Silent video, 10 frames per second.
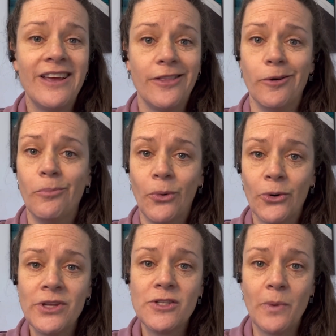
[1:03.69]
the more
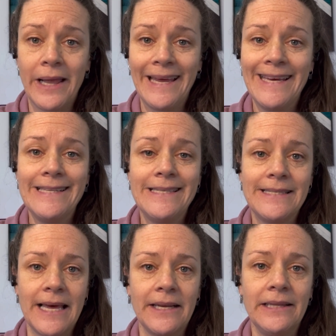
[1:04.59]
the swelling can
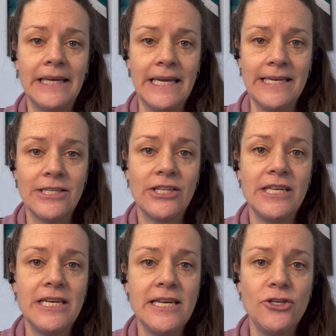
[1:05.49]
settle into the
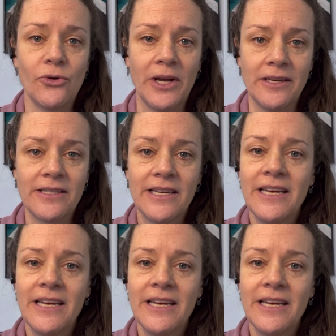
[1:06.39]
knee joint.